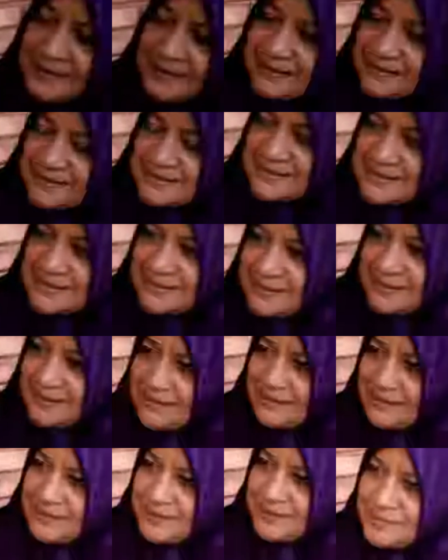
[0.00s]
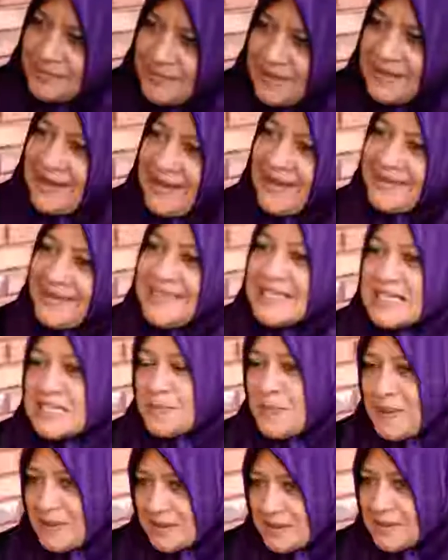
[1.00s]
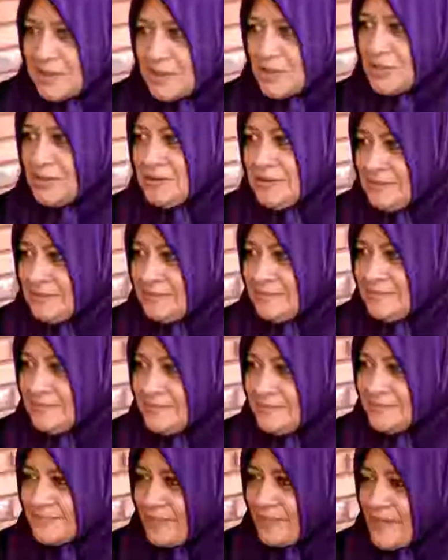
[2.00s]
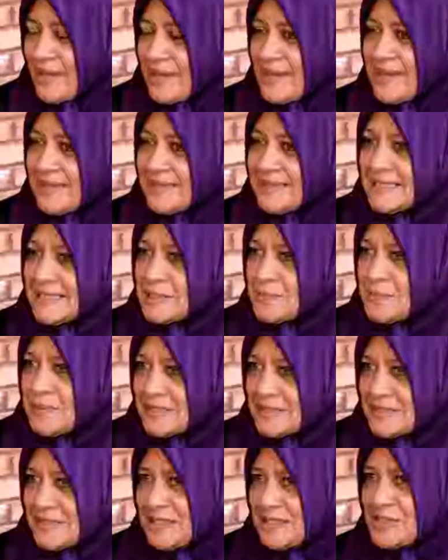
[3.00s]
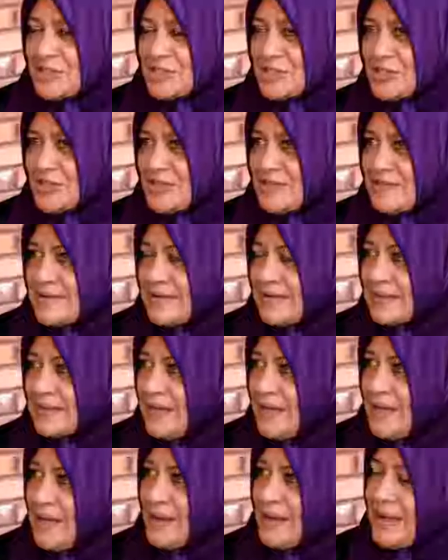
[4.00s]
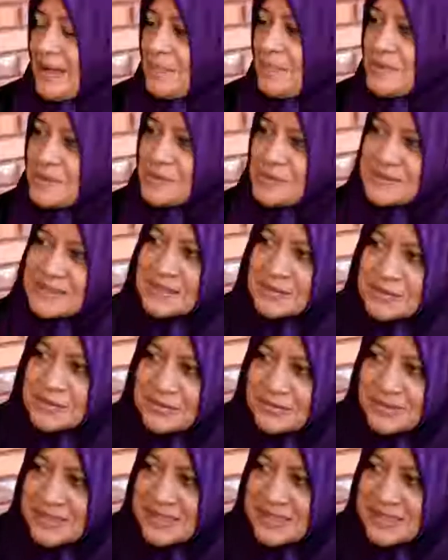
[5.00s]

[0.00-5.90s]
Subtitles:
Well, yes, I had an expectation. I had the expectation that coming to